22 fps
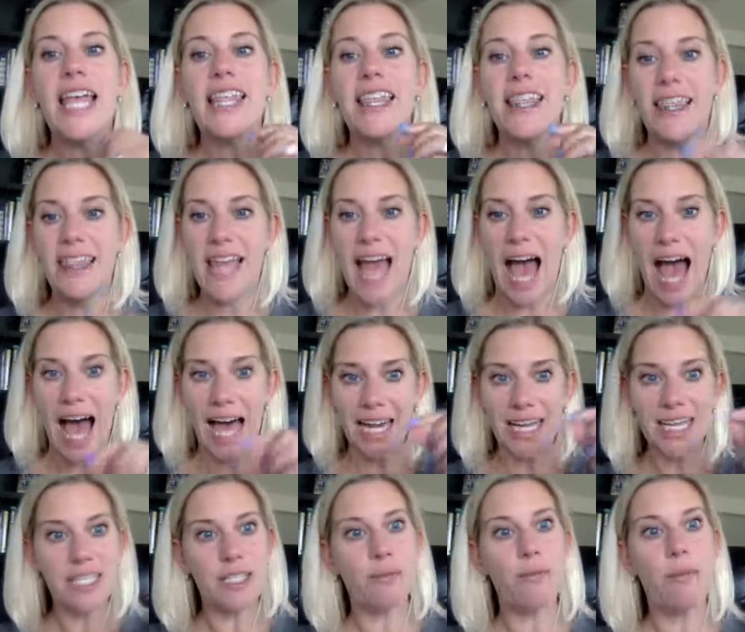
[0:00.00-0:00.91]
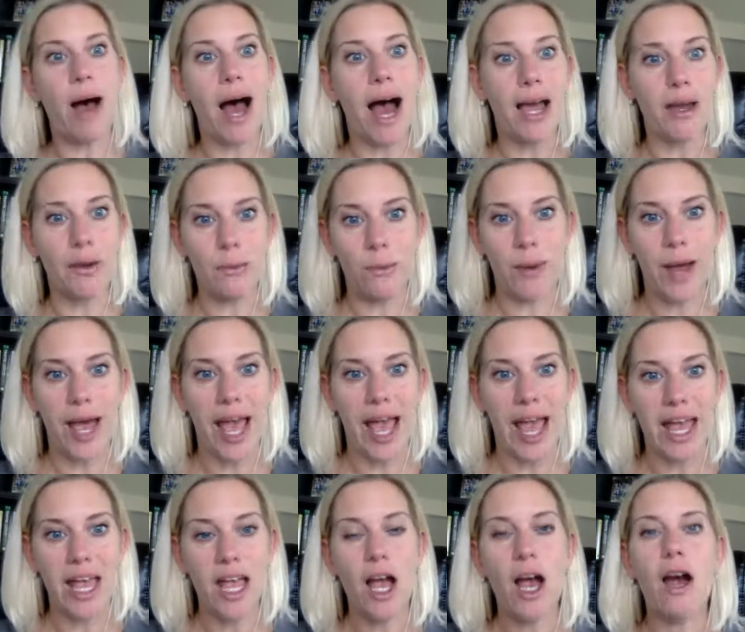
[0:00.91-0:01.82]
That is my
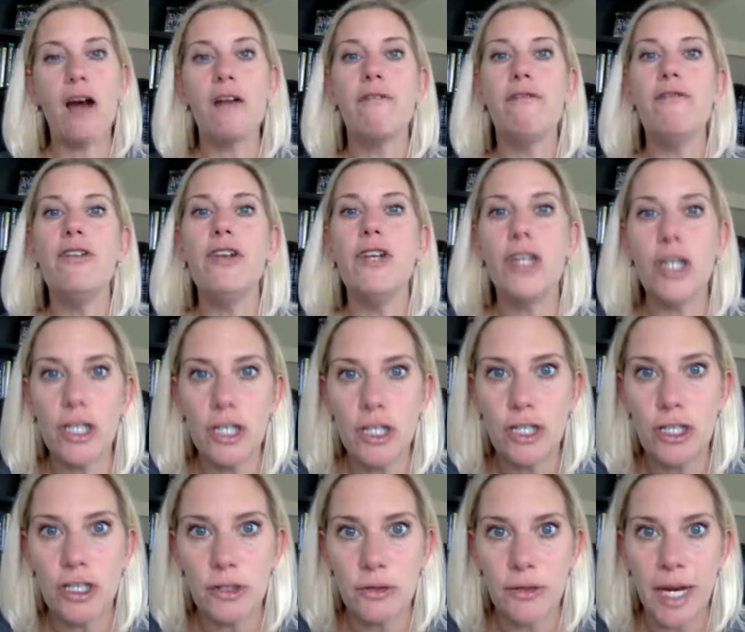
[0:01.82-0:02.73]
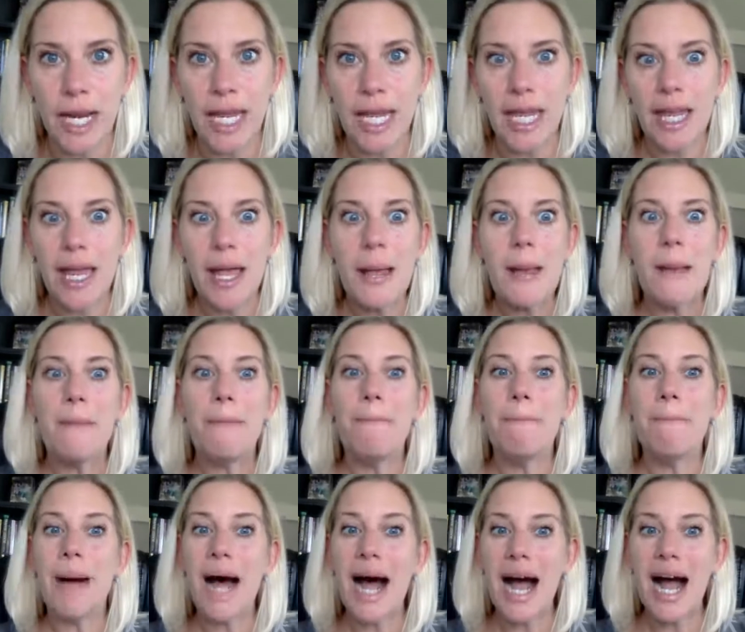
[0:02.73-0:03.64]
way of nurturing
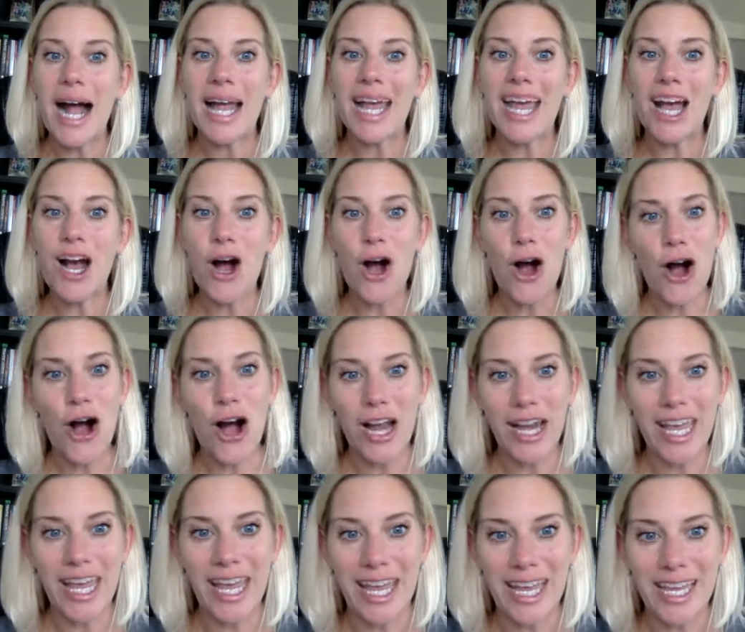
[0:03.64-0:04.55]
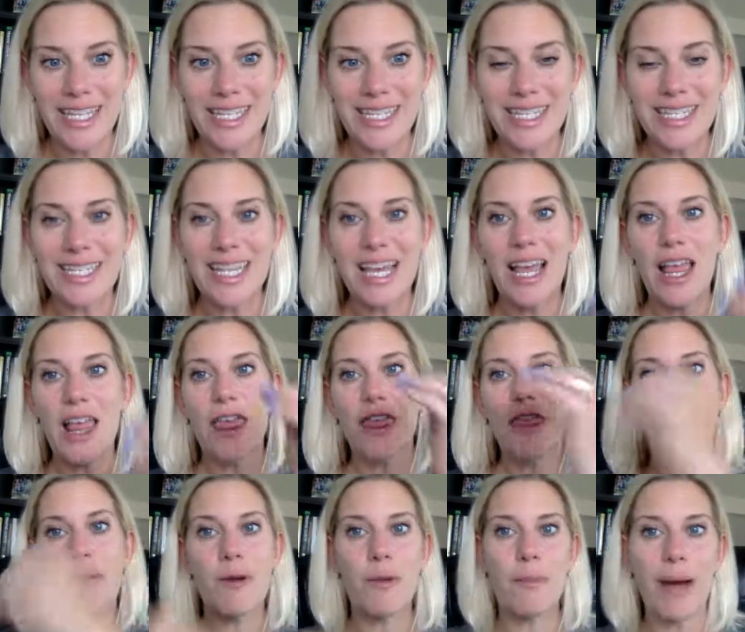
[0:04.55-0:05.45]
my audience
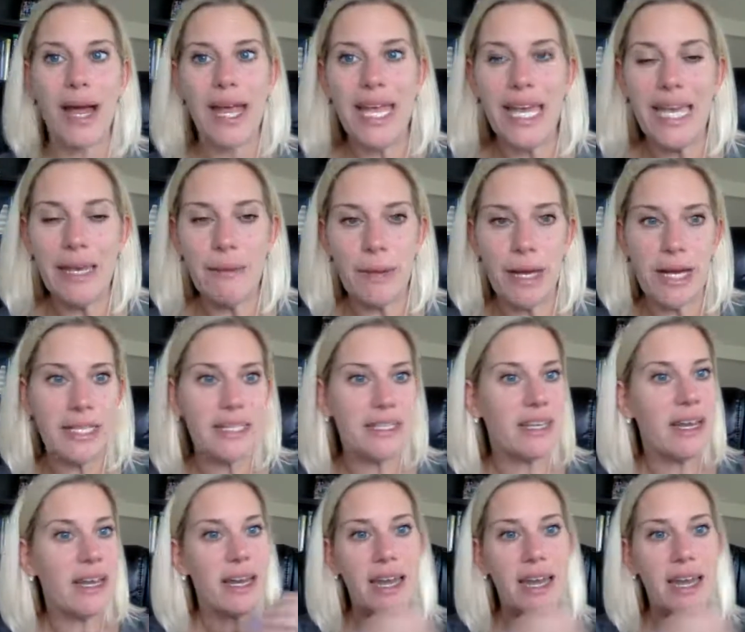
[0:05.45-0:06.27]
through my emails,